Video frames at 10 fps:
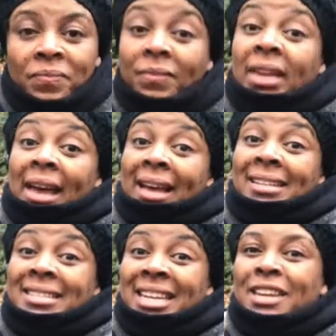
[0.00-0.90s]

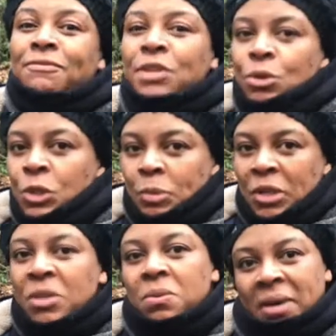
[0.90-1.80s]
And if you
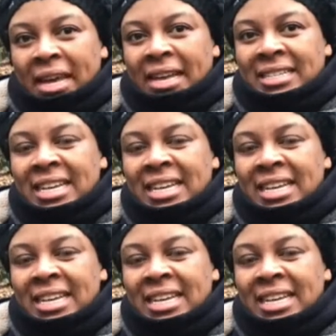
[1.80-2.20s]
spot a word